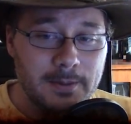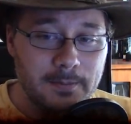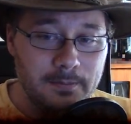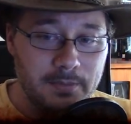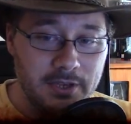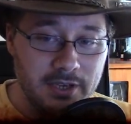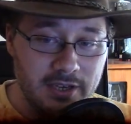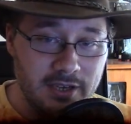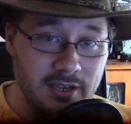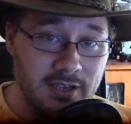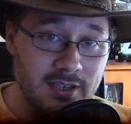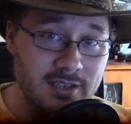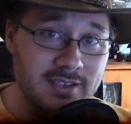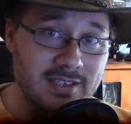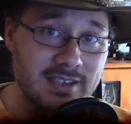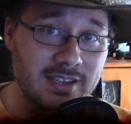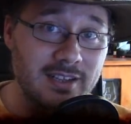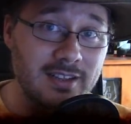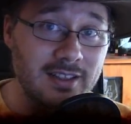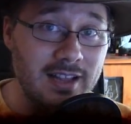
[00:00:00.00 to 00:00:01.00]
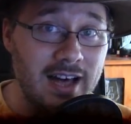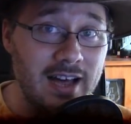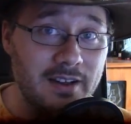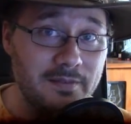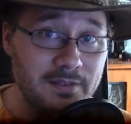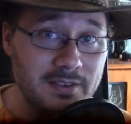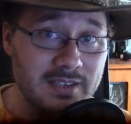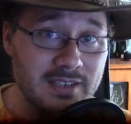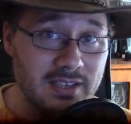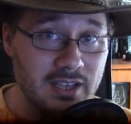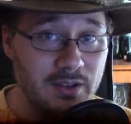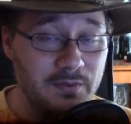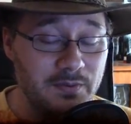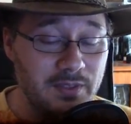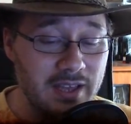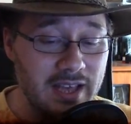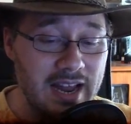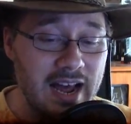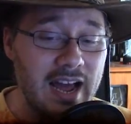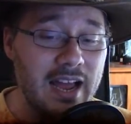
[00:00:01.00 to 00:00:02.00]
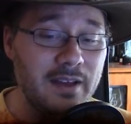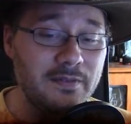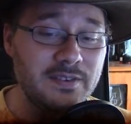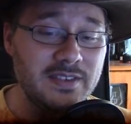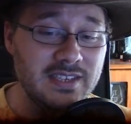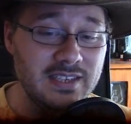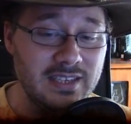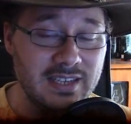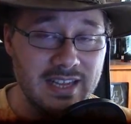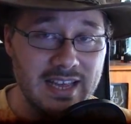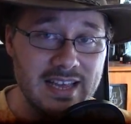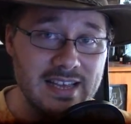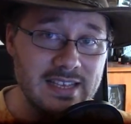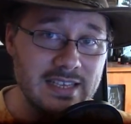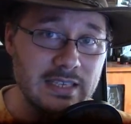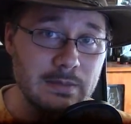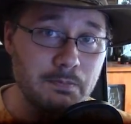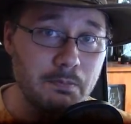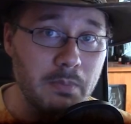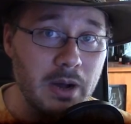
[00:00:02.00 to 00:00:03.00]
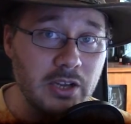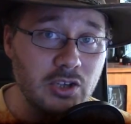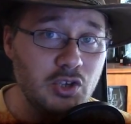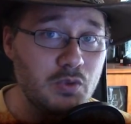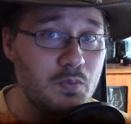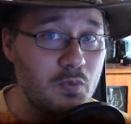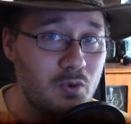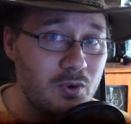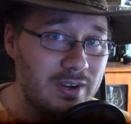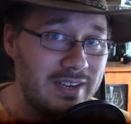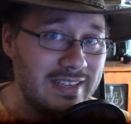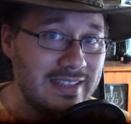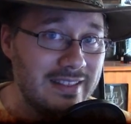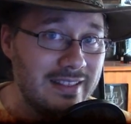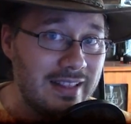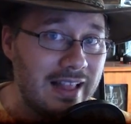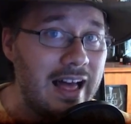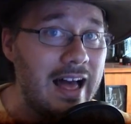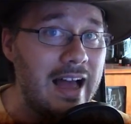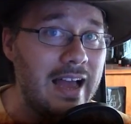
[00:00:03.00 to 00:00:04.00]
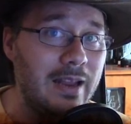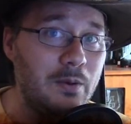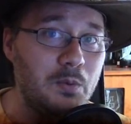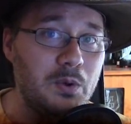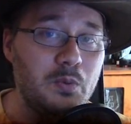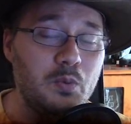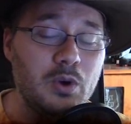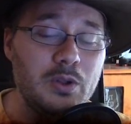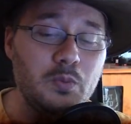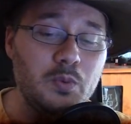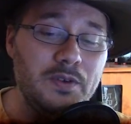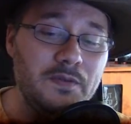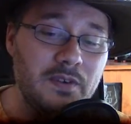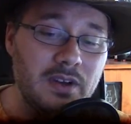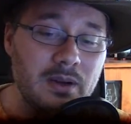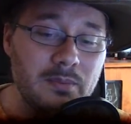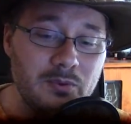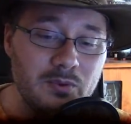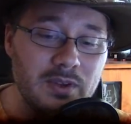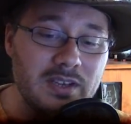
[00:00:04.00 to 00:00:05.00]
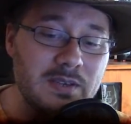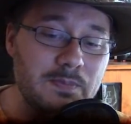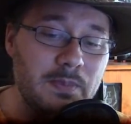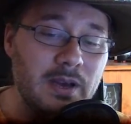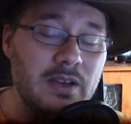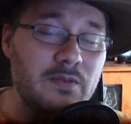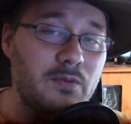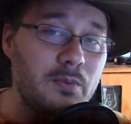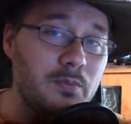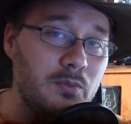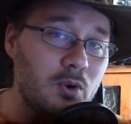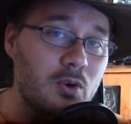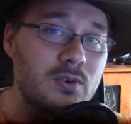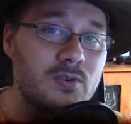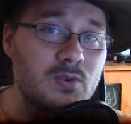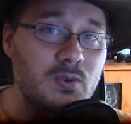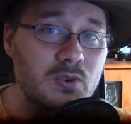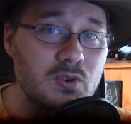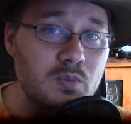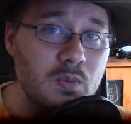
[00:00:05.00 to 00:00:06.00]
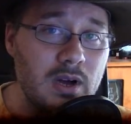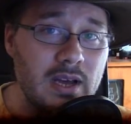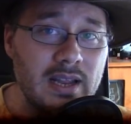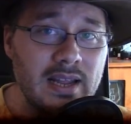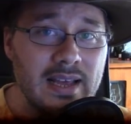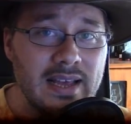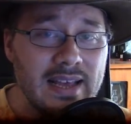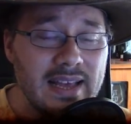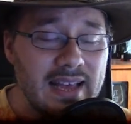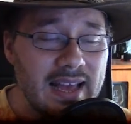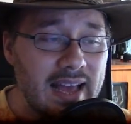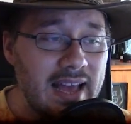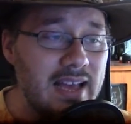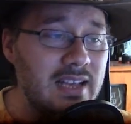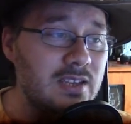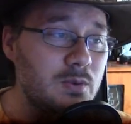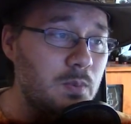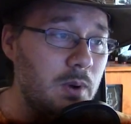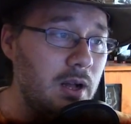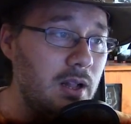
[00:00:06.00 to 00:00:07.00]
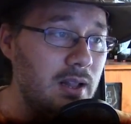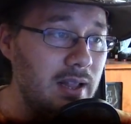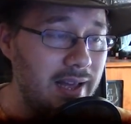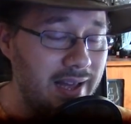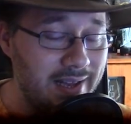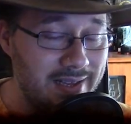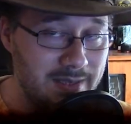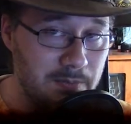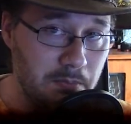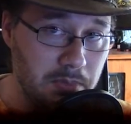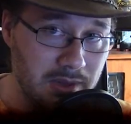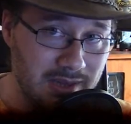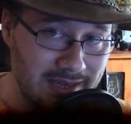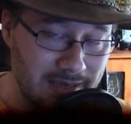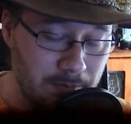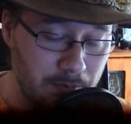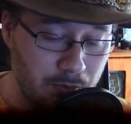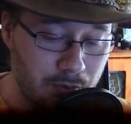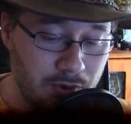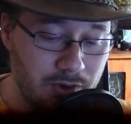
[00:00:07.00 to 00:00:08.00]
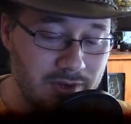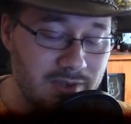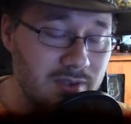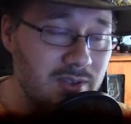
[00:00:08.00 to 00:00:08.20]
because a lot of the stuff that I have seen is much more in line with what we've come to expect from Dark Souls 1 as well as Bloodborne.